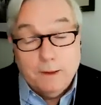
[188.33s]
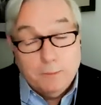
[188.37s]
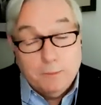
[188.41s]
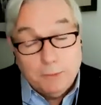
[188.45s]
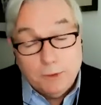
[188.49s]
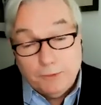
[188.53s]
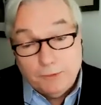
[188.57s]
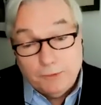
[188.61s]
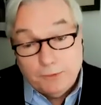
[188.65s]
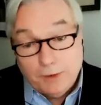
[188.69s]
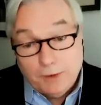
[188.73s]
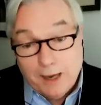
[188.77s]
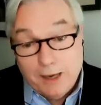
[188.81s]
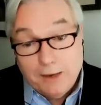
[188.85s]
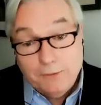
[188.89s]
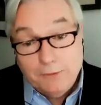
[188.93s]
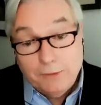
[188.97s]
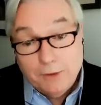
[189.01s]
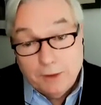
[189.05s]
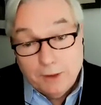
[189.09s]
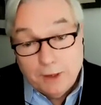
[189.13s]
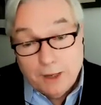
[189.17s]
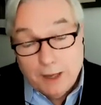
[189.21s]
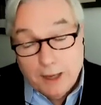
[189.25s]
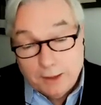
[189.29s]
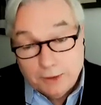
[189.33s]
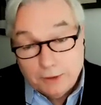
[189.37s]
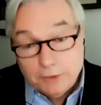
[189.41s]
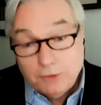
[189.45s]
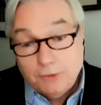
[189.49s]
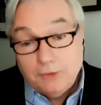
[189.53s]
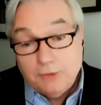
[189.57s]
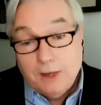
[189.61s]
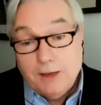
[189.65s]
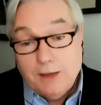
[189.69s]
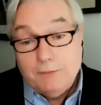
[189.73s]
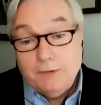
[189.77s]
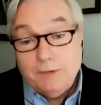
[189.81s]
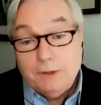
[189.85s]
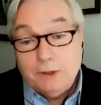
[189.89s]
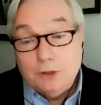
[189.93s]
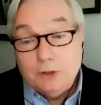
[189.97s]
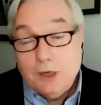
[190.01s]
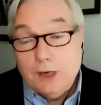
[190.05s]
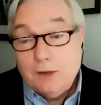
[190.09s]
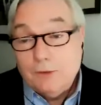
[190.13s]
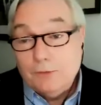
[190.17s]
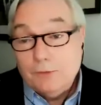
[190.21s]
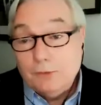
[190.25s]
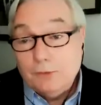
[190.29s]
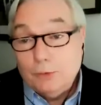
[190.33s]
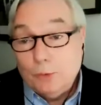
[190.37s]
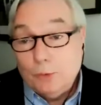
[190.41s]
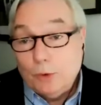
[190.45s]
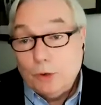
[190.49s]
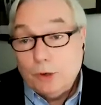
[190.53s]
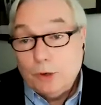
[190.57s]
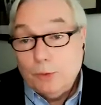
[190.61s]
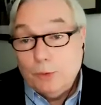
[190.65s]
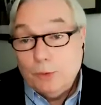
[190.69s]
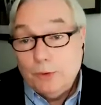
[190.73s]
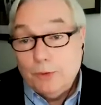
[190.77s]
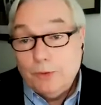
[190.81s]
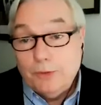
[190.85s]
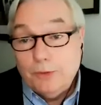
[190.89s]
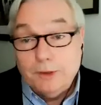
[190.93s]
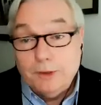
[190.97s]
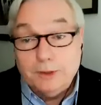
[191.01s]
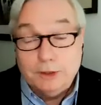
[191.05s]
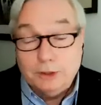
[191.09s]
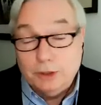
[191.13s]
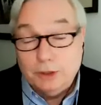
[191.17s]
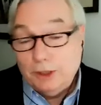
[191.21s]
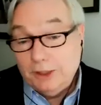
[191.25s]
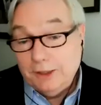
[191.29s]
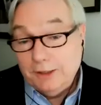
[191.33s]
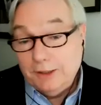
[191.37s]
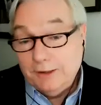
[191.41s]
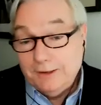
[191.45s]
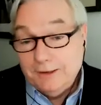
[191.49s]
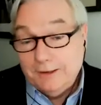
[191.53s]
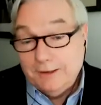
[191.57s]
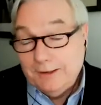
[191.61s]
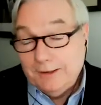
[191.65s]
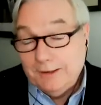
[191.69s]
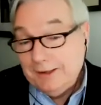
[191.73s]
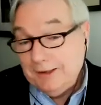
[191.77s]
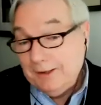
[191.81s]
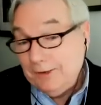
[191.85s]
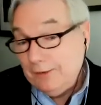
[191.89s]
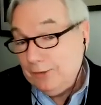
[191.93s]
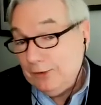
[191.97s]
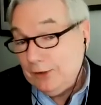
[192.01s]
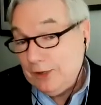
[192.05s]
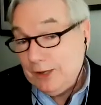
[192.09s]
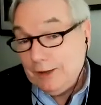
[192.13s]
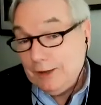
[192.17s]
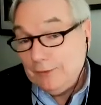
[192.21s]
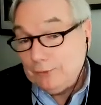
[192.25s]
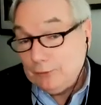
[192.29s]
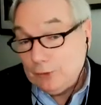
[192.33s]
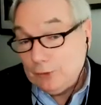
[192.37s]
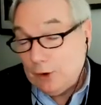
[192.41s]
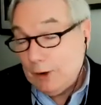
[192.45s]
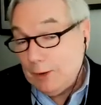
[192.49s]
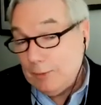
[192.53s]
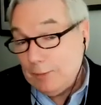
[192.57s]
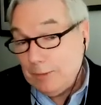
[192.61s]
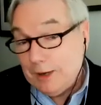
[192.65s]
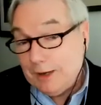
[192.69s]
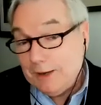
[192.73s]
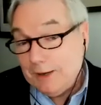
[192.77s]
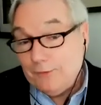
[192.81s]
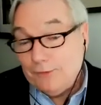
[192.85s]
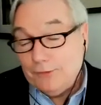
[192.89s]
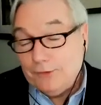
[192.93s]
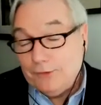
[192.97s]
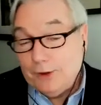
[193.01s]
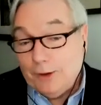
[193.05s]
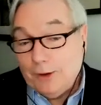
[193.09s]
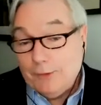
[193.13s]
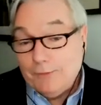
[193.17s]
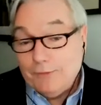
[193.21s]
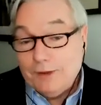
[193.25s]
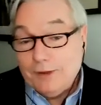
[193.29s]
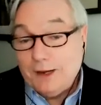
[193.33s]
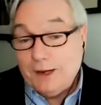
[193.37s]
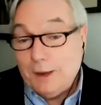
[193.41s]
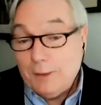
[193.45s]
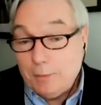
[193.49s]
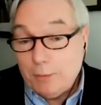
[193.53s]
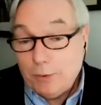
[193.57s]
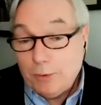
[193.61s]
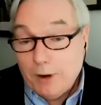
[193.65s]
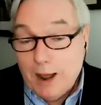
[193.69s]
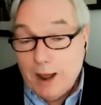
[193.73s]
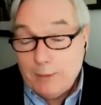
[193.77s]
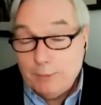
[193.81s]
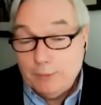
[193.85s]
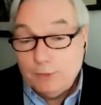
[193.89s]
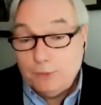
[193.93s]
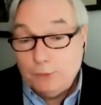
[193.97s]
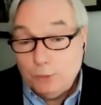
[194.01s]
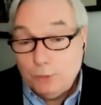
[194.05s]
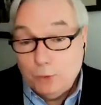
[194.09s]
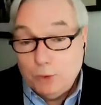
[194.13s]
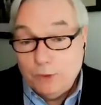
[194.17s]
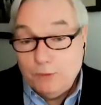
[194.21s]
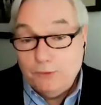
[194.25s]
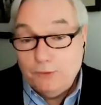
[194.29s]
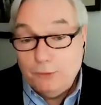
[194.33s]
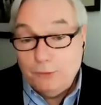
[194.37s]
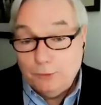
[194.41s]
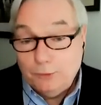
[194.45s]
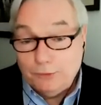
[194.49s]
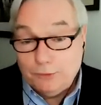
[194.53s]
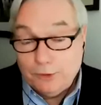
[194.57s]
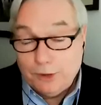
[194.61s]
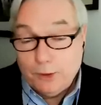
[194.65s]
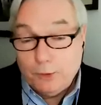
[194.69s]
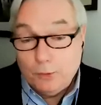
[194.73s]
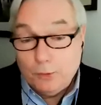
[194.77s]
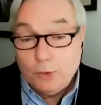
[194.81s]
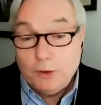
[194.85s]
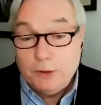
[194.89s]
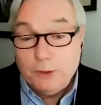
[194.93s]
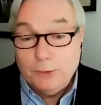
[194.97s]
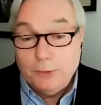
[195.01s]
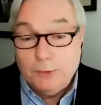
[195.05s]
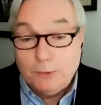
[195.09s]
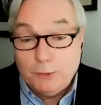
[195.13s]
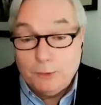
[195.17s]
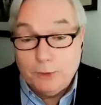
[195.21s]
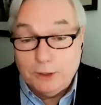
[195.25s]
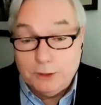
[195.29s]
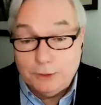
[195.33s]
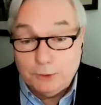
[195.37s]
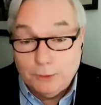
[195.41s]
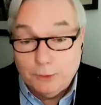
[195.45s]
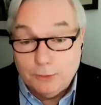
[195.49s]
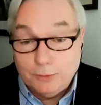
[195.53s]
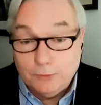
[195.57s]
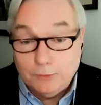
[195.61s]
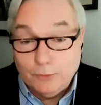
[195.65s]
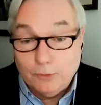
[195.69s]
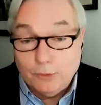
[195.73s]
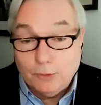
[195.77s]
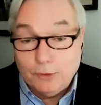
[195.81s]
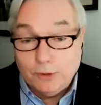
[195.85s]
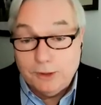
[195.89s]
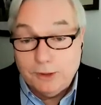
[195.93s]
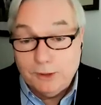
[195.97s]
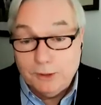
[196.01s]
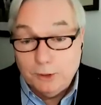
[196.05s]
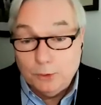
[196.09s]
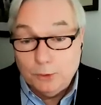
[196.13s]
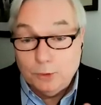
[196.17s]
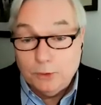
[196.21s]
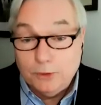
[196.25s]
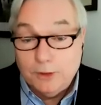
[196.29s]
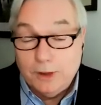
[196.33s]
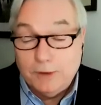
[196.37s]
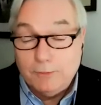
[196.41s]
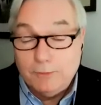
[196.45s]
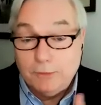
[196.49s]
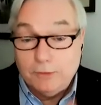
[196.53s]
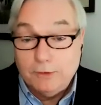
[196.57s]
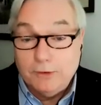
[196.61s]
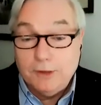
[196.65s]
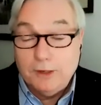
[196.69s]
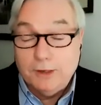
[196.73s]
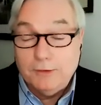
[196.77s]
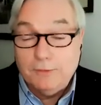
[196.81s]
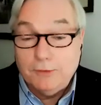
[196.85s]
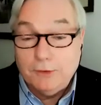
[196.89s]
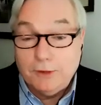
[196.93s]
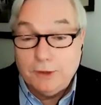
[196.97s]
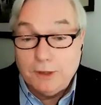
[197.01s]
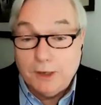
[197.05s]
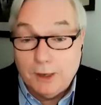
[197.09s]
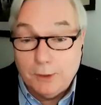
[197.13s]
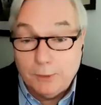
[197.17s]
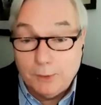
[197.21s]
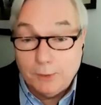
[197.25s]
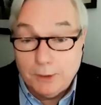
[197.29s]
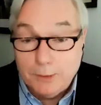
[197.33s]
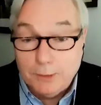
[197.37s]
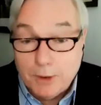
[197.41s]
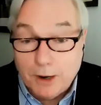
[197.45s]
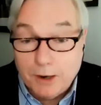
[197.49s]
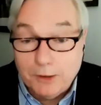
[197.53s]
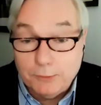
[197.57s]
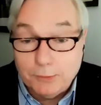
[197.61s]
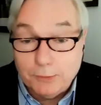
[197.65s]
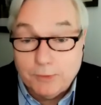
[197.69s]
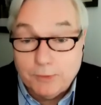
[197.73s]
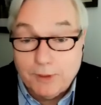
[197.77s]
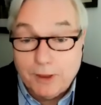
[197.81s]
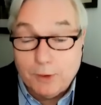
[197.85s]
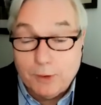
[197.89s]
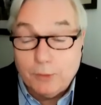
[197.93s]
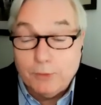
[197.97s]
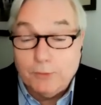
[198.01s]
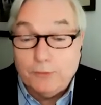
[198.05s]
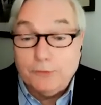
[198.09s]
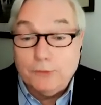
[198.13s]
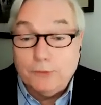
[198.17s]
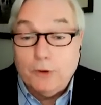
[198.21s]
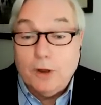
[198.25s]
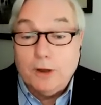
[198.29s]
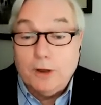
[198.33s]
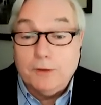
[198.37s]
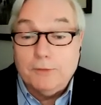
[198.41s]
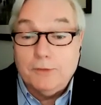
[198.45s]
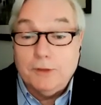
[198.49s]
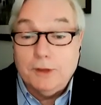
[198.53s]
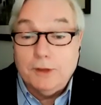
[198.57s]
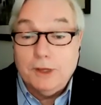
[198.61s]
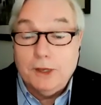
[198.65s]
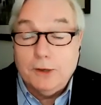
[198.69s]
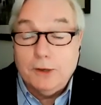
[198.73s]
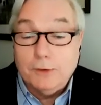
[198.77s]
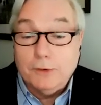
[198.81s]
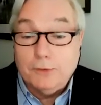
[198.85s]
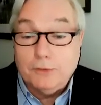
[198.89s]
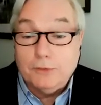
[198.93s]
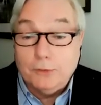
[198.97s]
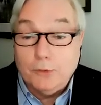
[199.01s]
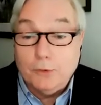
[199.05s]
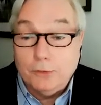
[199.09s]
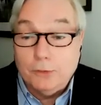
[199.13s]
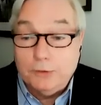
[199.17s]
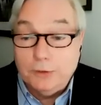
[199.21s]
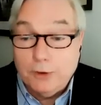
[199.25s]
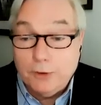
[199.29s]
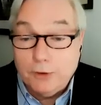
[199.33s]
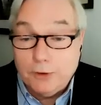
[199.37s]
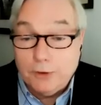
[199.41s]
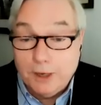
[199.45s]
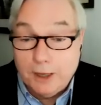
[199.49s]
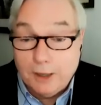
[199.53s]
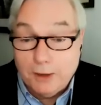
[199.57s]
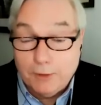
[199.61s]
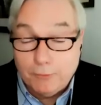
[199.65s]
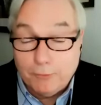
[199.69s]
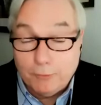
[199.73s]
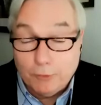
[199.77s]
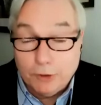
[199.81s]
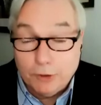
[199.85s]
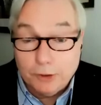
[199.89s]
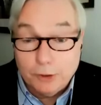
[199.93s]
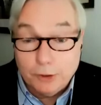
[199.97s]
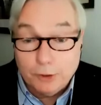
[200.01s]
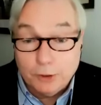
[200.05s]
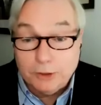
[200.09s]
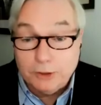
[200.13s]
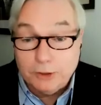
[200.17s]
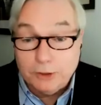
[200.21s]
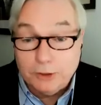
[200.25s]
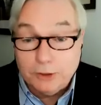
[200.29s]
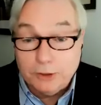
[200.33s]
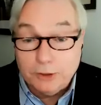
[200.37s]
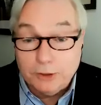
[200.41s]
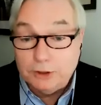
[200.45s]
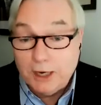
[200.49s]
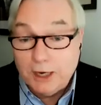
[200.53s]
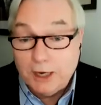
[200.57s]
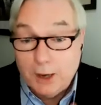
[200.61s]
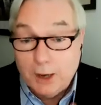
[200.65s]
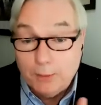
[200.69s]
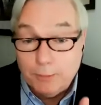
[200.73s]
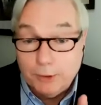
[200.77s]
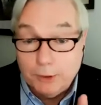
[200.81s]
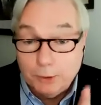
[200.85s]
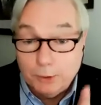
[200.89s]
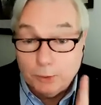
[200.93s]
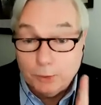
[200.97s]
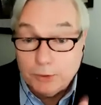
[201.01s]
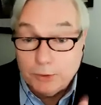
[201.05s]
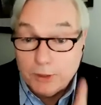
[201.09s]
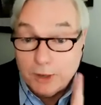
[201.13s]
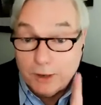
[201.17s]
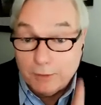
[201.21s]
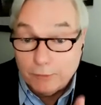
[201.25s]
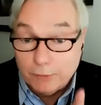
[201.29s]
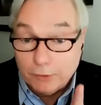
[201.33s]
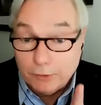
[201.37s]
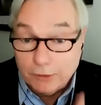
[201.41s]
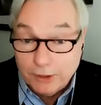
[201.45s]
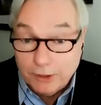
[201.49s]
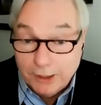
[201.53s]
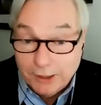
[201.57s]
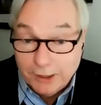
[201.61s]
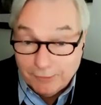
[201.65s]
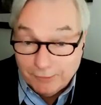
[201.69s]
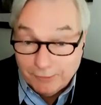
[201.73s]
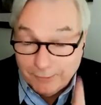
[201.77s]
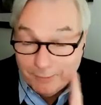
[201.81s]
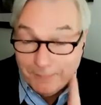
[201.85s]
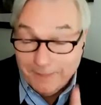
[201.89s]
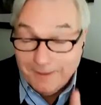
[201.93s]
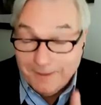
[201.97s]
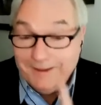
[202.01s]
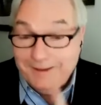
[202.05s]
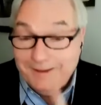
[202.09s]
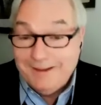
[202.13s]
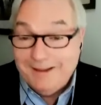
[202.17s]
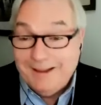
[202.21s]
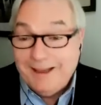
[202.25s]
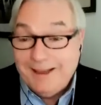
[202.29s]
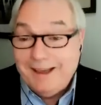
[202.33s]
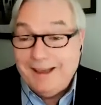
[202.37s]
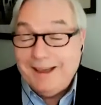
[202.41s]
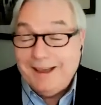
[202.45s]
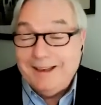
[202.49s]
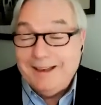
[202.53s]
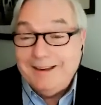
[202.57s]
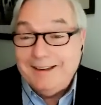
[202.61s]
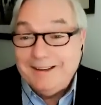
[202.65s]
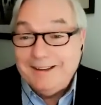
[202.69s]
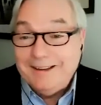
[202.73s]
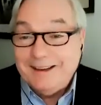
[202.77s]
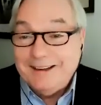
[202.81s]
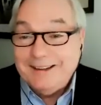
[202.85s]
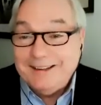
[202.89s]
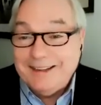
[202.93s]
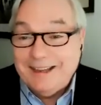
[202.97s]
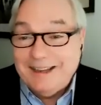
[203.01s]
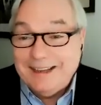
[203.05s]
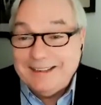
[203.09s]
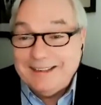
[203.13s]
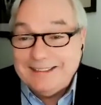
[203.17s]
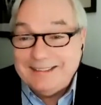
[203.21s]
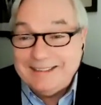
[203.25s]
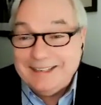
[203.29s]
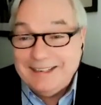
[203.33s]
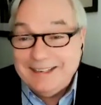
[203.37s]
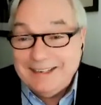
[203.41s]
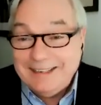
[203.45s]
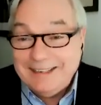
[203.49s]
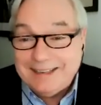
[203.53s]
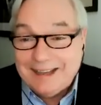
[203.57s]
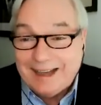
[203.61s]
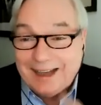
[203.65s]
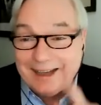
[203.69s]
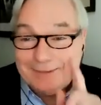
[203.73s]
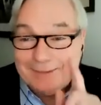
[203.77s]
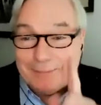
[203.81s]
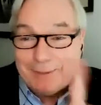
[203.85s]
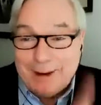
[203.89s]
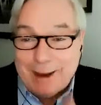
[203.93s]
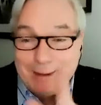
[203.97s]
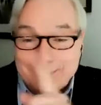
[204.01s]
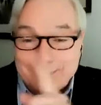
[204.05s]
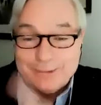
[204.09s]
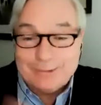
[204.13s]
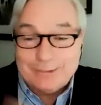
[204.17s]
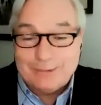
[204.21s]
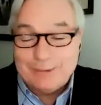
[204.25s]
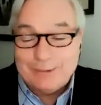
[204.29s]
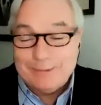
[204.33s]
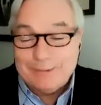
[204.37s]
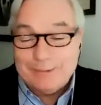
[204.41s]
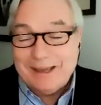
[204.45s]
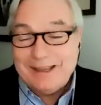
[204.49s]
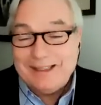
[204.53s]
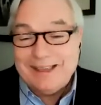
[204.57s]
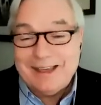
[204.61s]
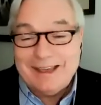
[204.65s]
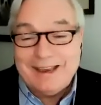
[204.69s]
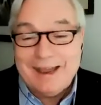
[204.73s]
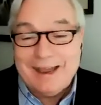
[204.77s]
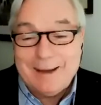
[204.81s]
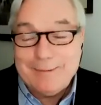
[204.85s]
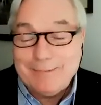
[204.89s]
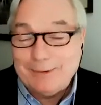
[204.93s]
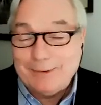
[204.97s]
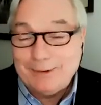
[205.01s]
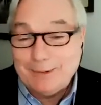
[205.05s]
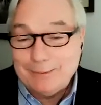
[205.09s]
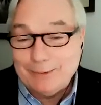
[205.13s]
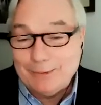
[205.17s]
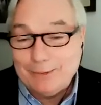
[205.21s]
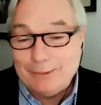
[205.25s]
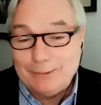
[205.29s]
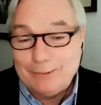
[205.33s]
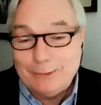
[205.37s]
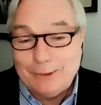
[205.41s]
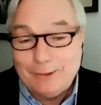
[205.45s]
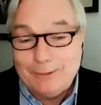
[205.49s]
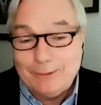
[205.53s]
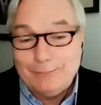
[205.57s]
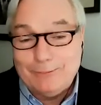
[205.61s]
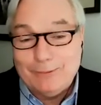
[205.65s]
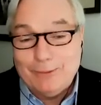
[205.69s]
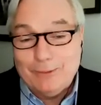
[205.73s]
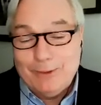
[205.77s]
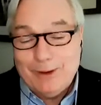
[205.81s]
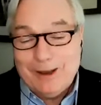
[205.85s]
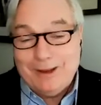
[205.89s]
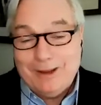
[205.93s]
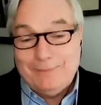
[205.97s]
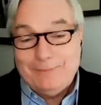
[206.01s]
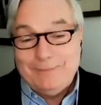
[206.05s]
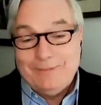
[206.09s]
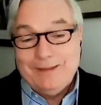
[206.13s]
Besides, just having the chance to work with Gene is a gift all by itself. And I promise once you start working with ranked choice voting, you will never leave. Kind of reminds me of that old song of the Eagles, Hotel California. You can check out, but you will never leave. And Gene, I promise will make that happen in the most wonderful way.